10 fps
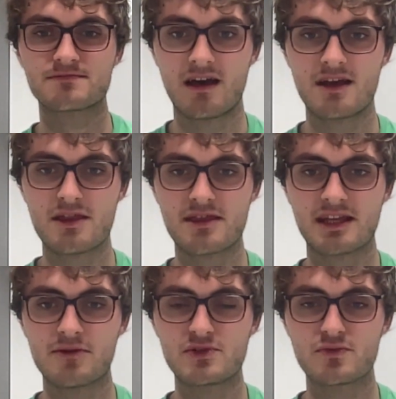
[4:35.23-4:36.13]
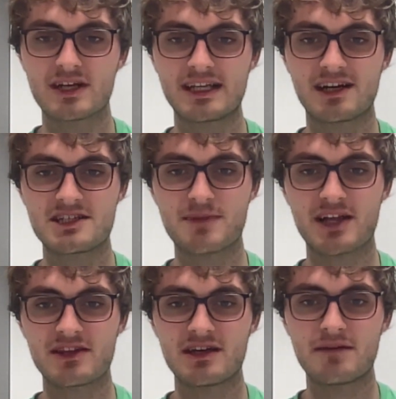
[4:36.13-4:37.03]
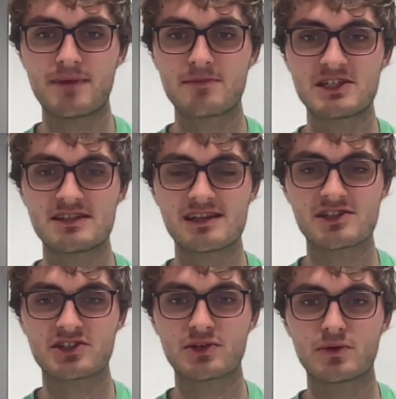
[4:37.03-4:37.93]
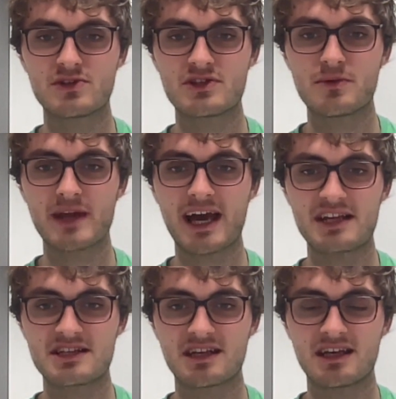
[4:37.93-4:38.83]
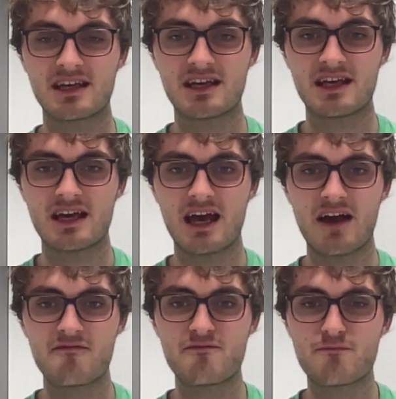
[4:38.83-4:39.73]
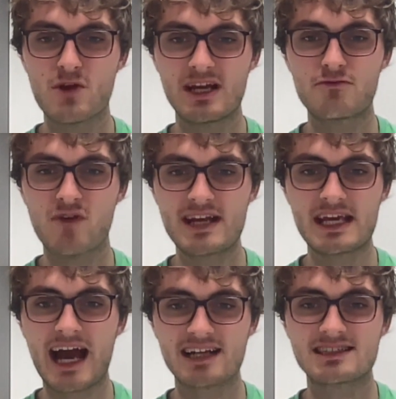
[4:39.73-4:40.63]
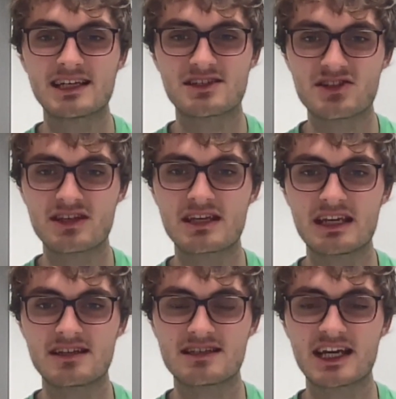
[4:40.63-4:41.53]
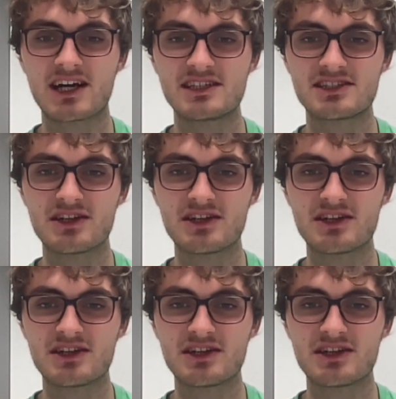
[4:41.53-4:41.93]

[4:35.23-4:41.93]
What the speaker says: Another thing that was really nice about the BEPSII Sea Ice School was that we had really ready access to the sea ice.